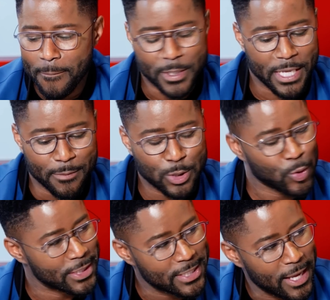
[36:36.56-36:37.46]
But in
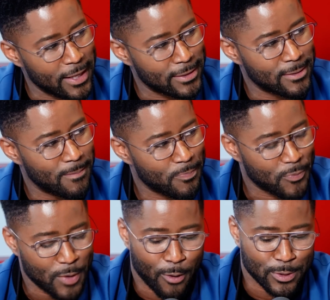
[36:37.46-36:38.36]
between the takes,
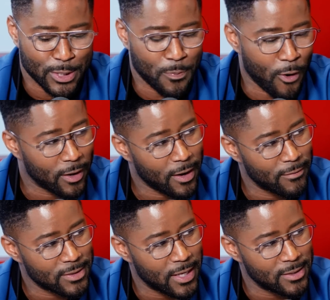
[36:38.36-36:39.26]
I was just sparking
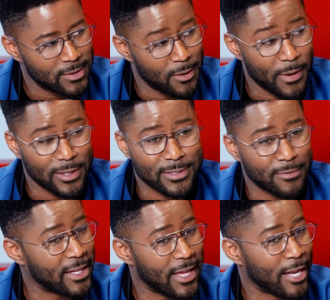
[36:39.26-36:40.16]
conversation about
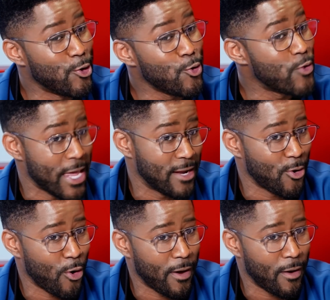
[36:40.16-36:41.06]
stuff that I knew they didn't
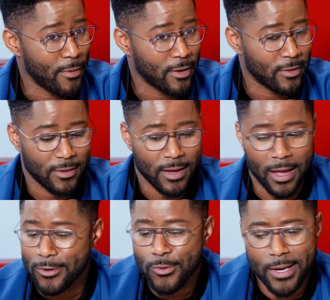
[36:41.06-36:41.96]
know about me.
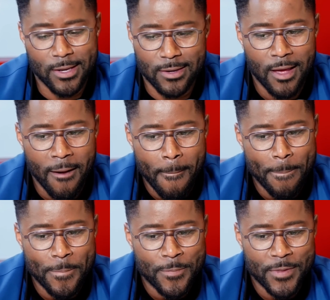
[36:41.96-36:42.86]
I knew they
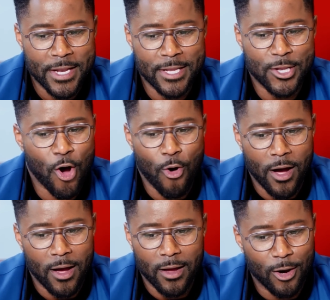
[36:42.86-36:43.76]
didn't know
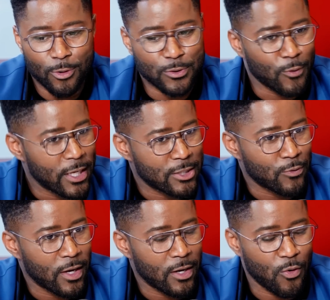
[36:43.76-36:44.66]
I owned a
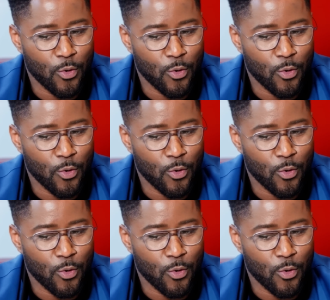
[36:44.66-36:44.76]
restaurant